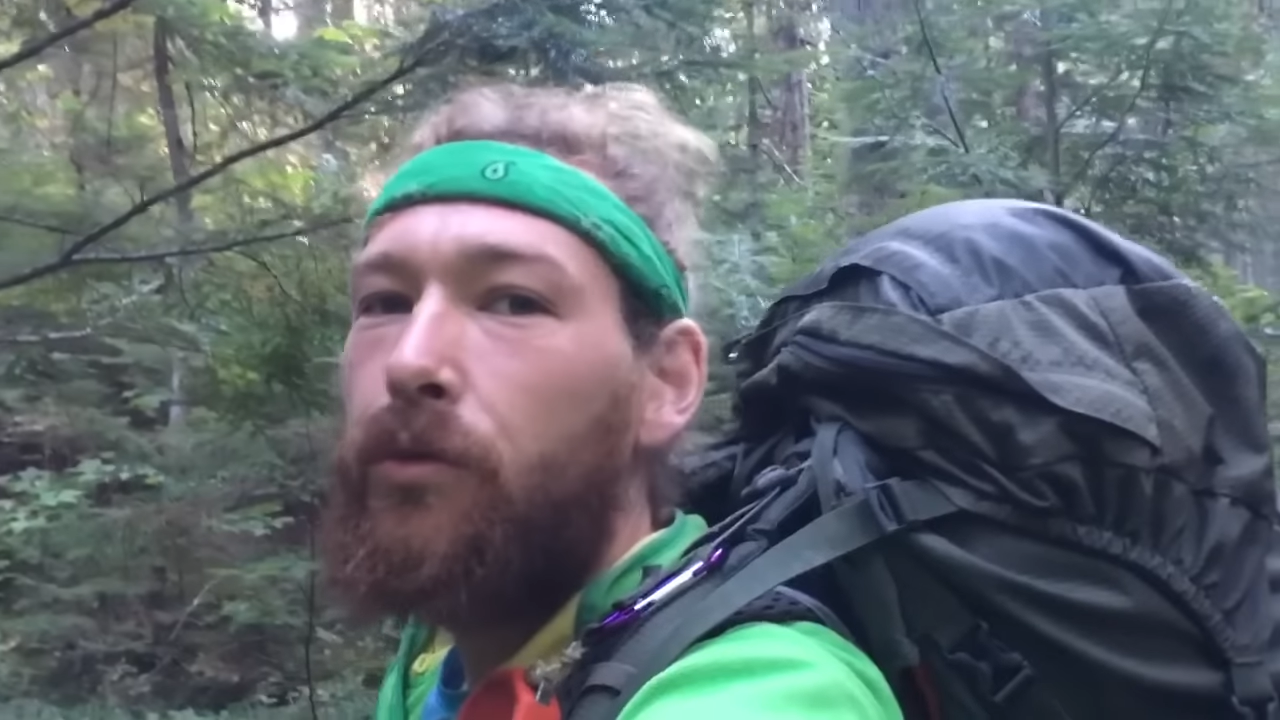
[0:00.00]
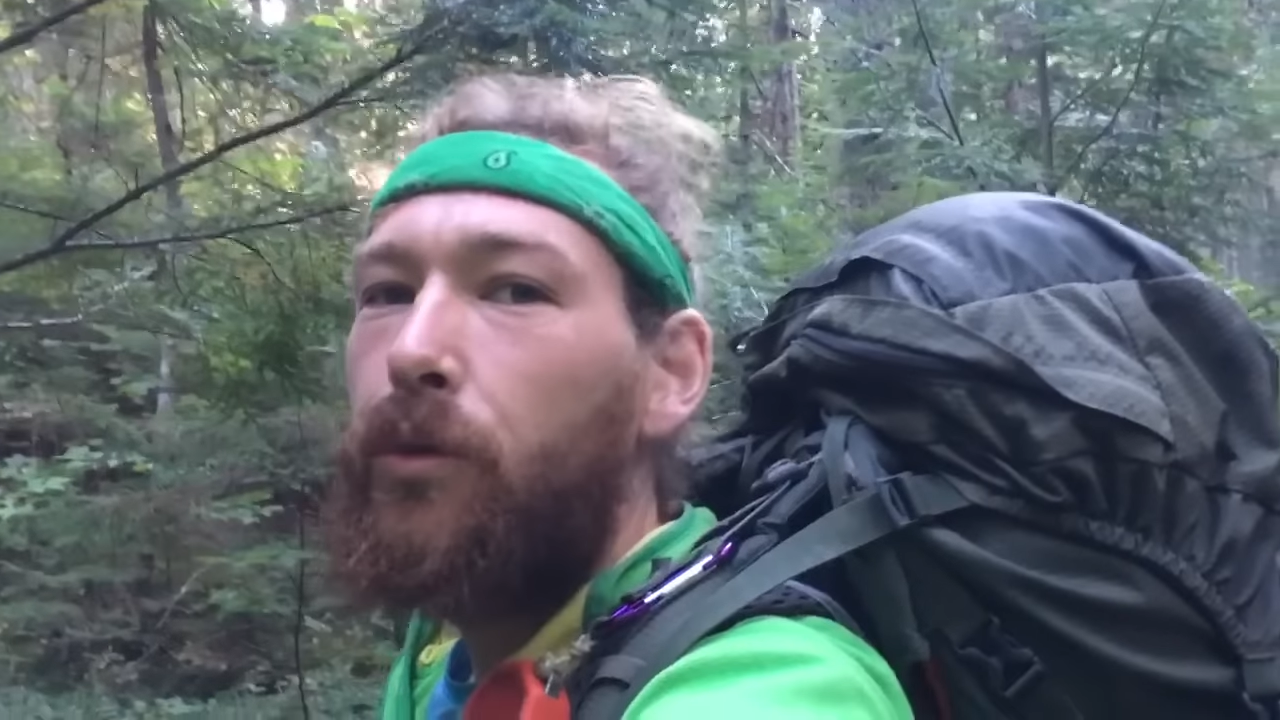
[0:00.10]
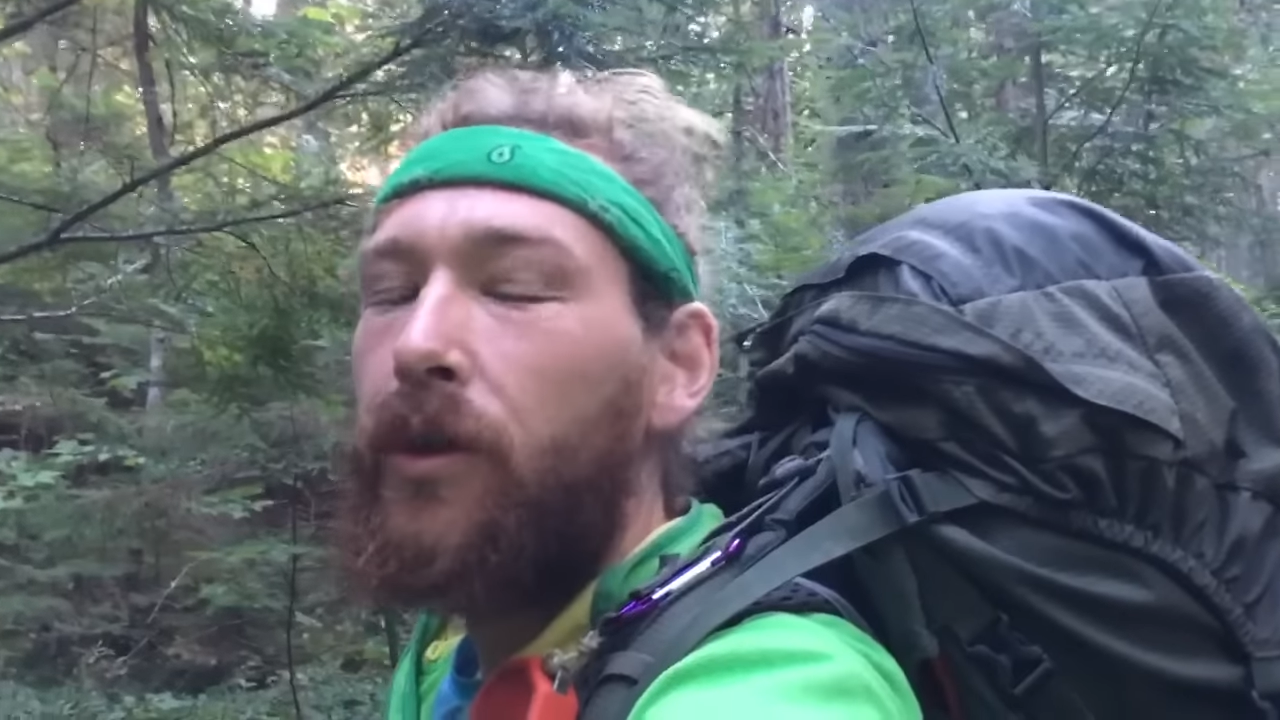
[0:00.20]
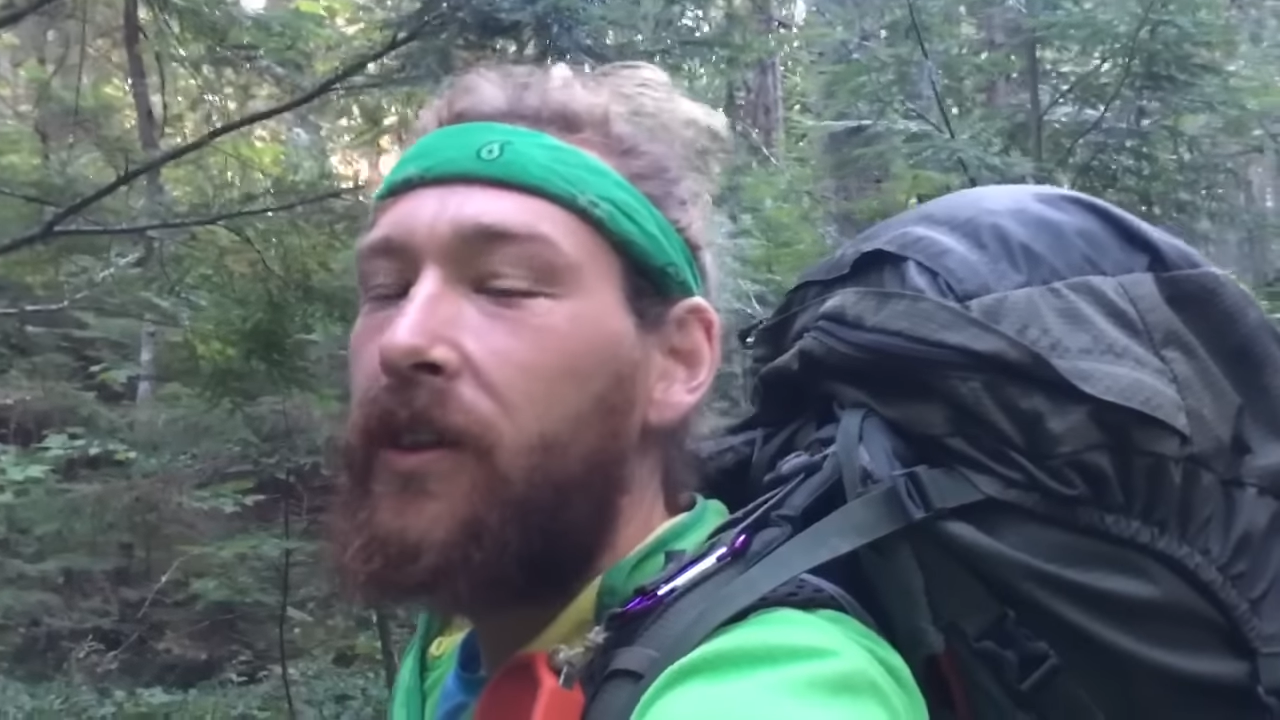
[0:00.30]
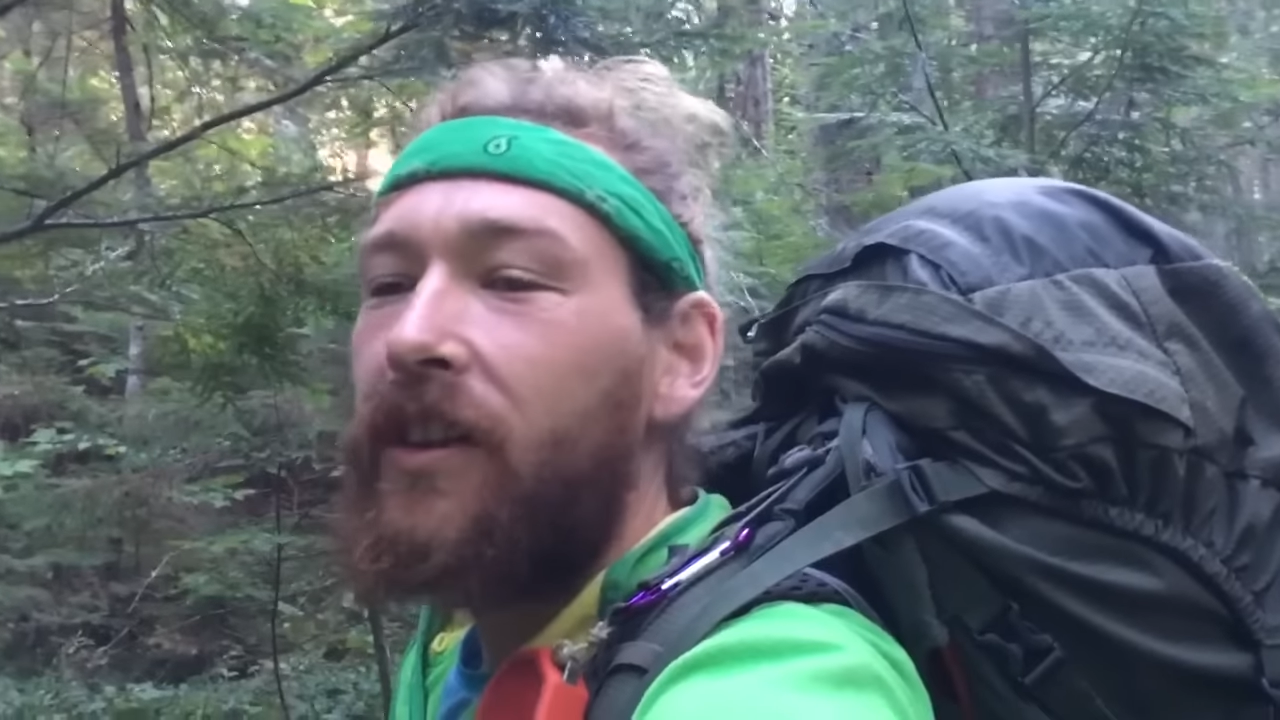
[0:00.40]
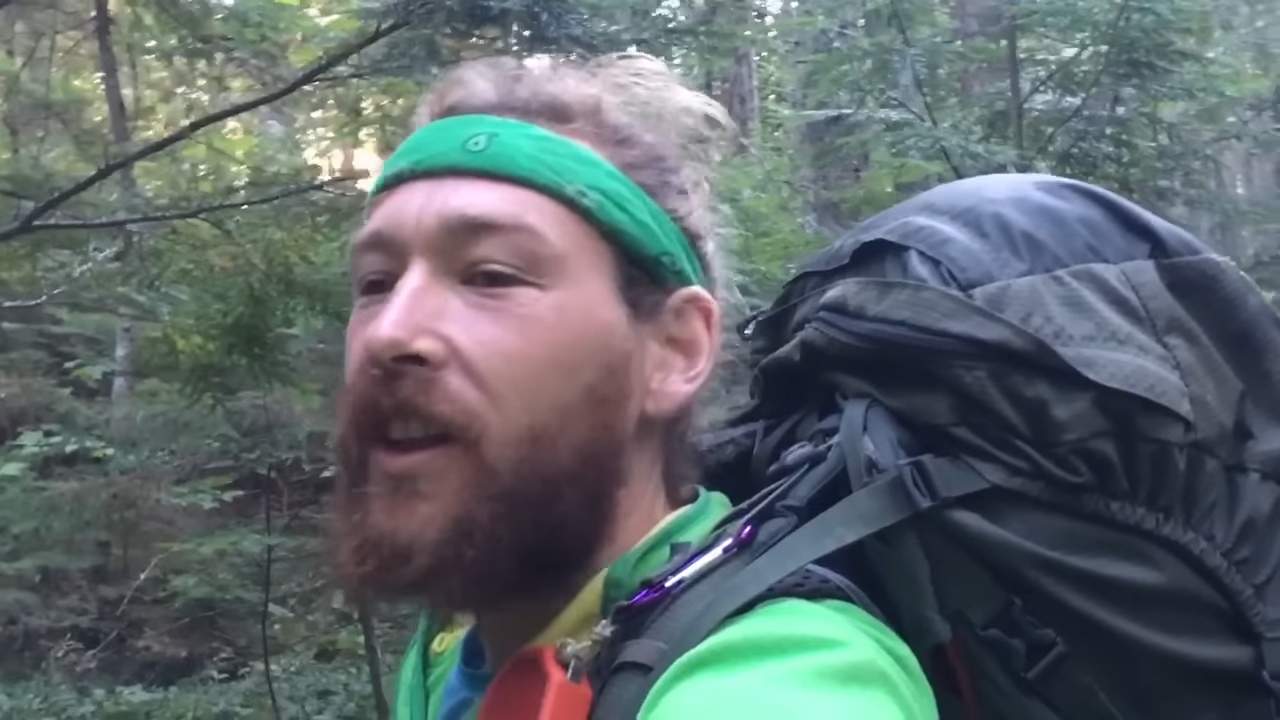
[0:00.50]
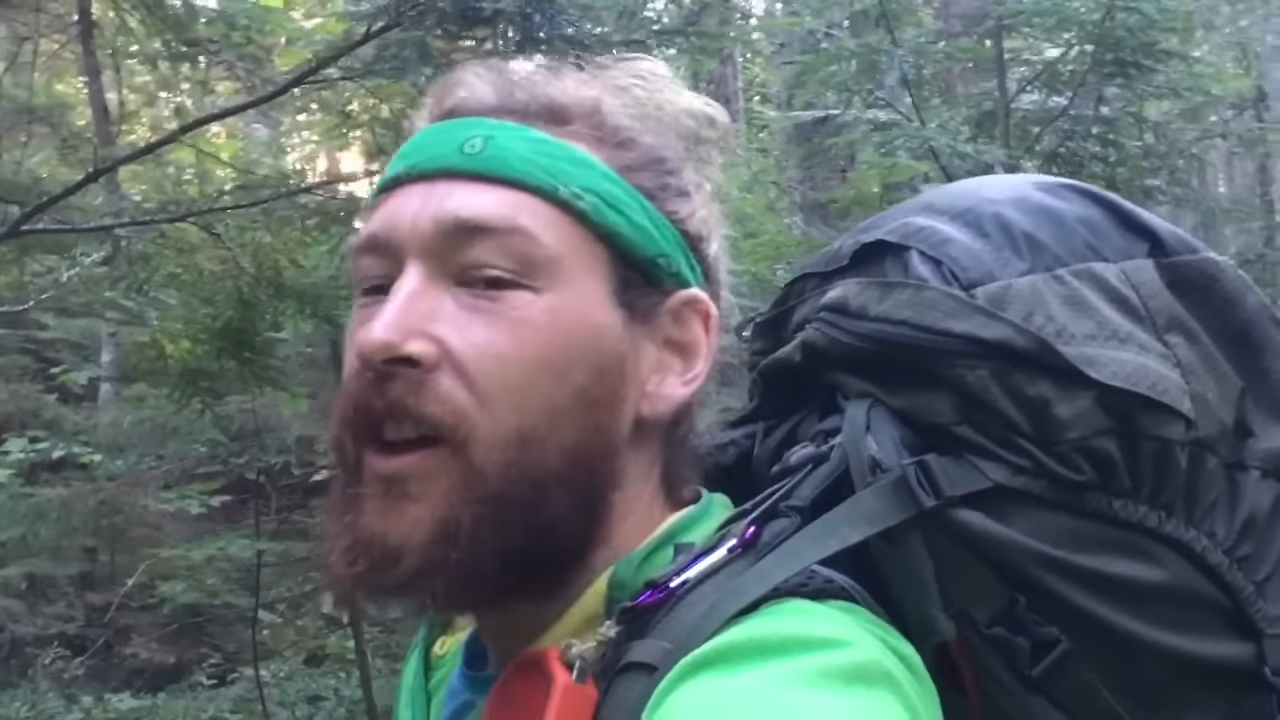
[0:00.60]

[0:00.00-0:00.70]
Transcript: walking to the